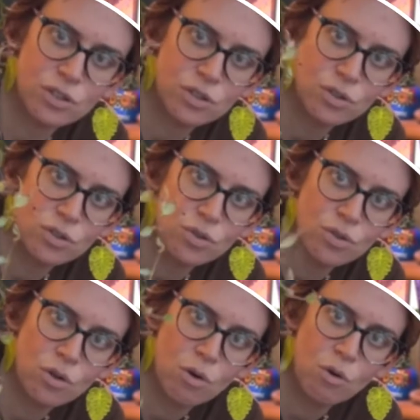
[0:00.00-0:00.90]

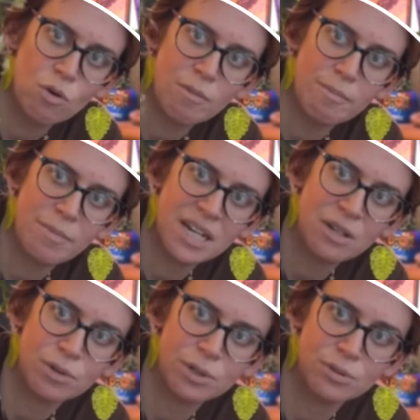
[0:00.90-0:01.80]
so many
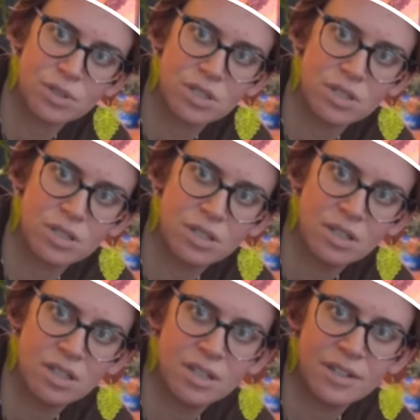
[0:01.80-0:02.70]
roots.
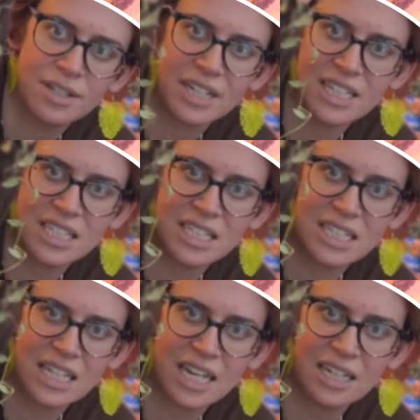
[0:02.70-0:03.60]
It's
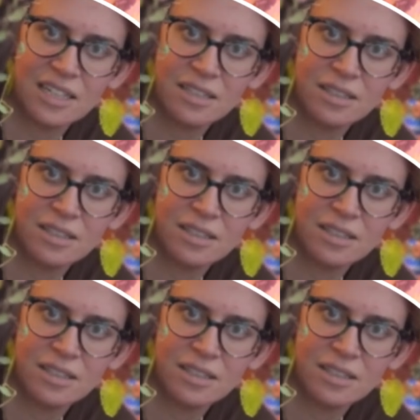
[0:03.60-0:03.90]
insane.